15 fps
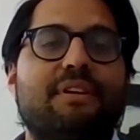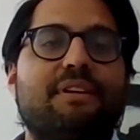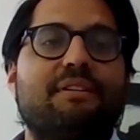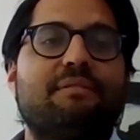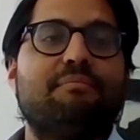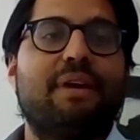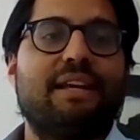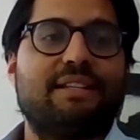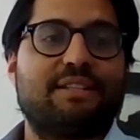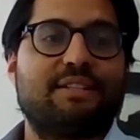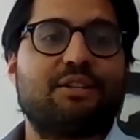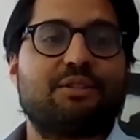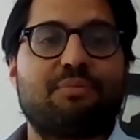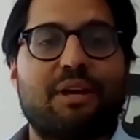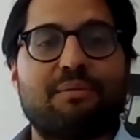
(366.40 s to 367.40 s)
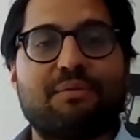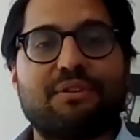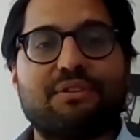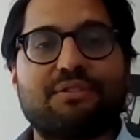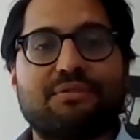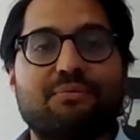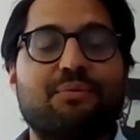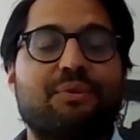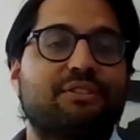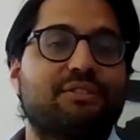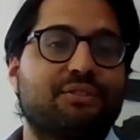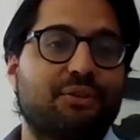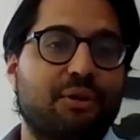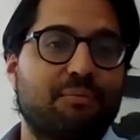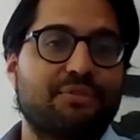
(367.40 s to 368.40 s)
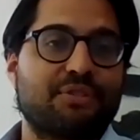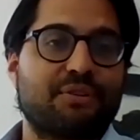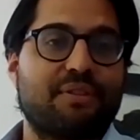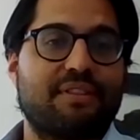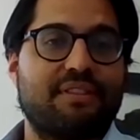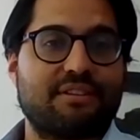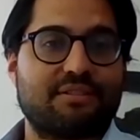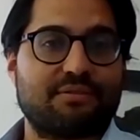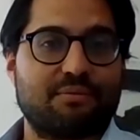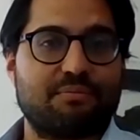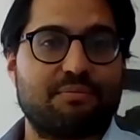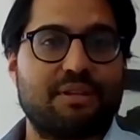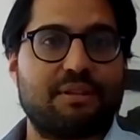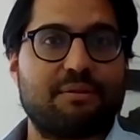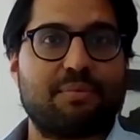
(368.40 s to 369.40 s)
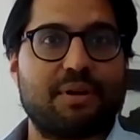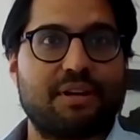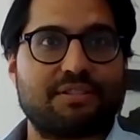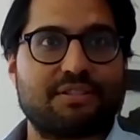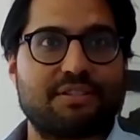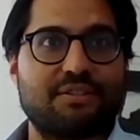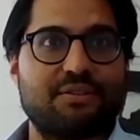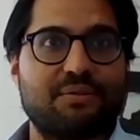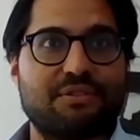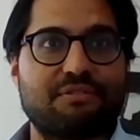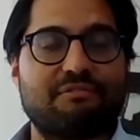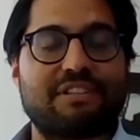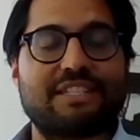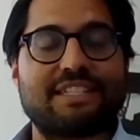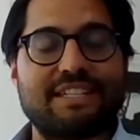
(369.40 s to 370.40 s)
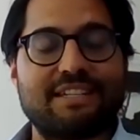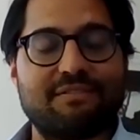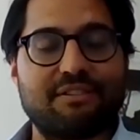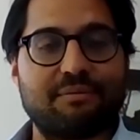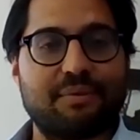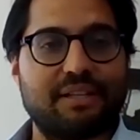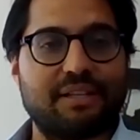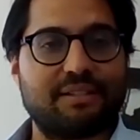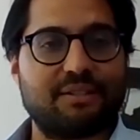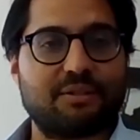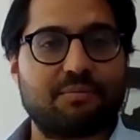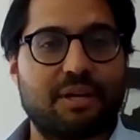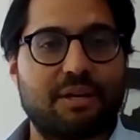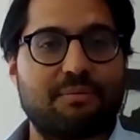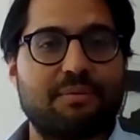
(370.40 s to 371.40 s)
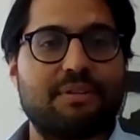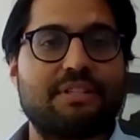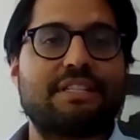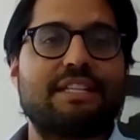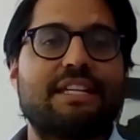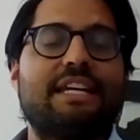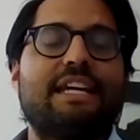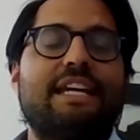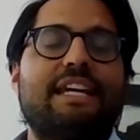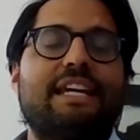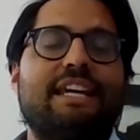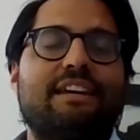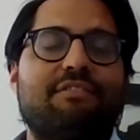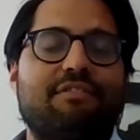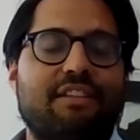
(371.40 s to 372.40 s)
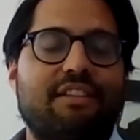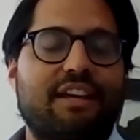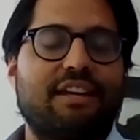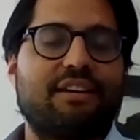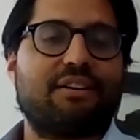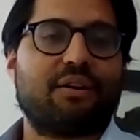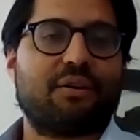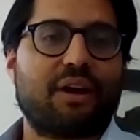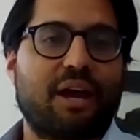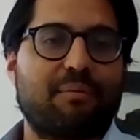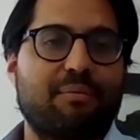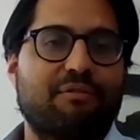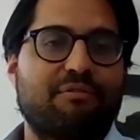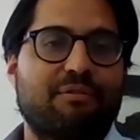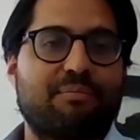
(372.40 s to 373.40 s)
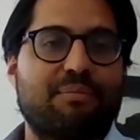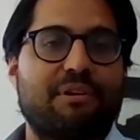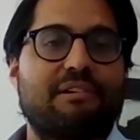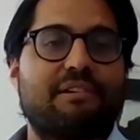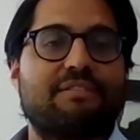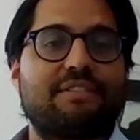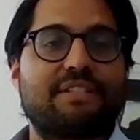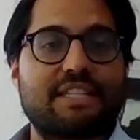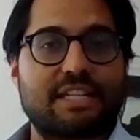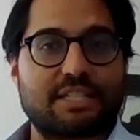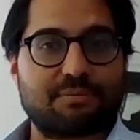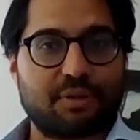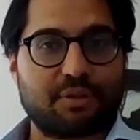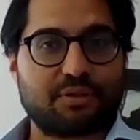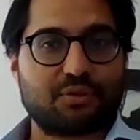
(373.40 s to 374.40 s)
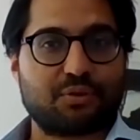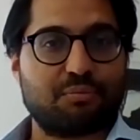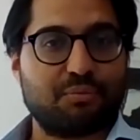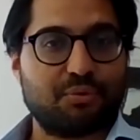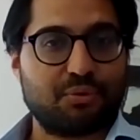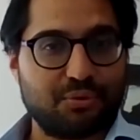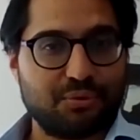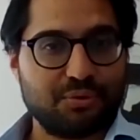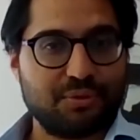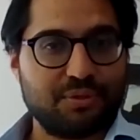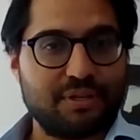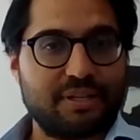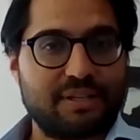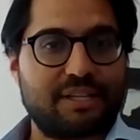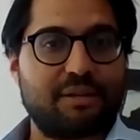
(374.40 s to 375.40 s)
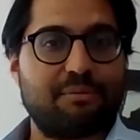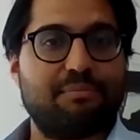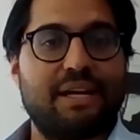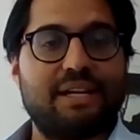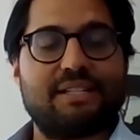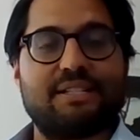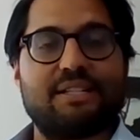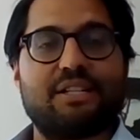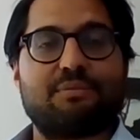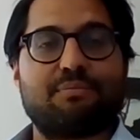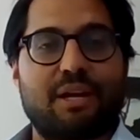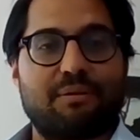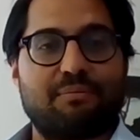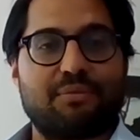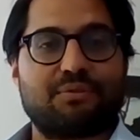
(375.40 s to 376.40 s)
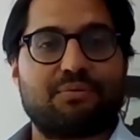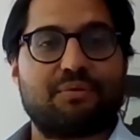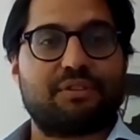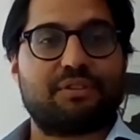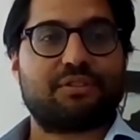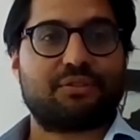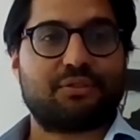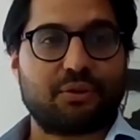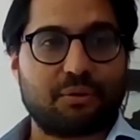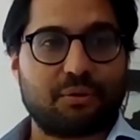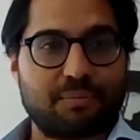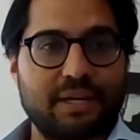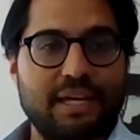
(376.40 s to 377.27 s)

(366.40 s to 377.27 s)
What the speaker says: maintenance payments will stop. So this would be the person who is receiving maintenance payments. If they cohabit for a period of 6 months or more, then maintenance payments will stop.